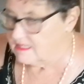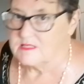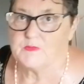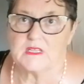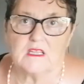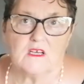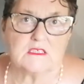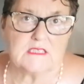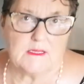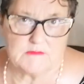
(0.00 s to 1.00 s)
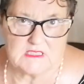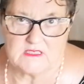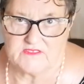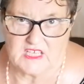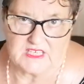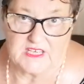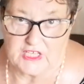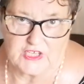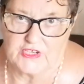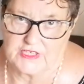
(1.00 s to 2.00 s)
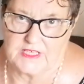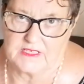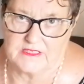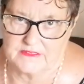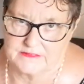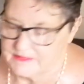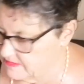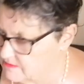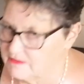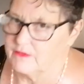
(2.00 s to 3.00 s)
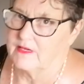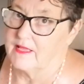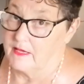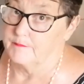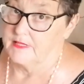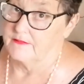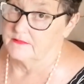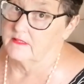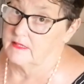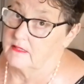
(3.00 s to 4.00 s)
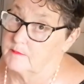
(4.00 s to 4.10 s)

it's been a long time since I've done any cooking, so I am definitely